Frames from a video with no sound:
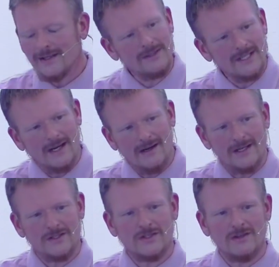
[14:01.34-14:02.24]

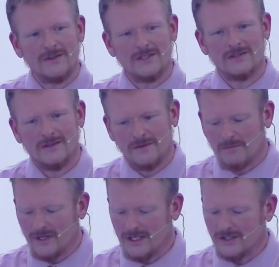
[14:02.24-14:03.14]
Unitarian services of the
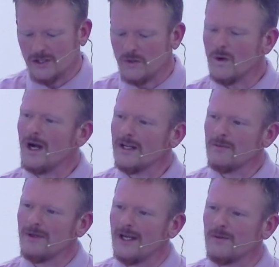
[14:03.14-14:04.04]
British who
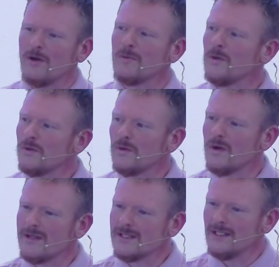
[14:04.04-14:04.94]
occupied Ramohun
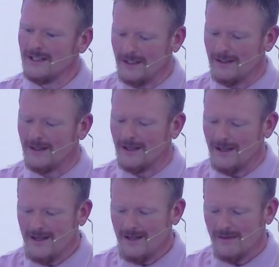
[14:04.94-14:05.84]
Roy's India.
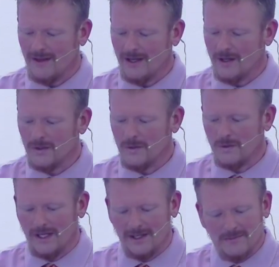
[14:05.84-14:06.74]
They
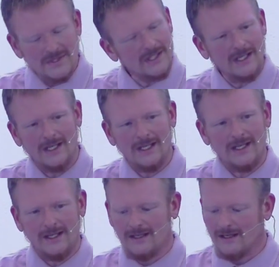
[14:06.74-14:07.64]
include hymn
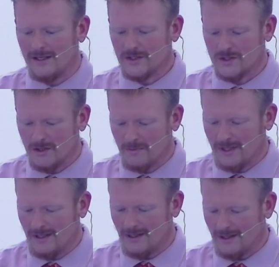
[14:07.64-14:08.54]
singing and a
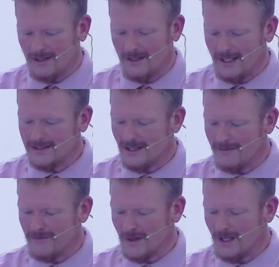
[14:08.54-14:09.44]
sermon and
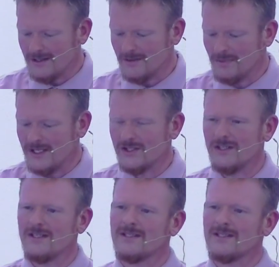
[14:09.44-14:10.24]
time for contemplation.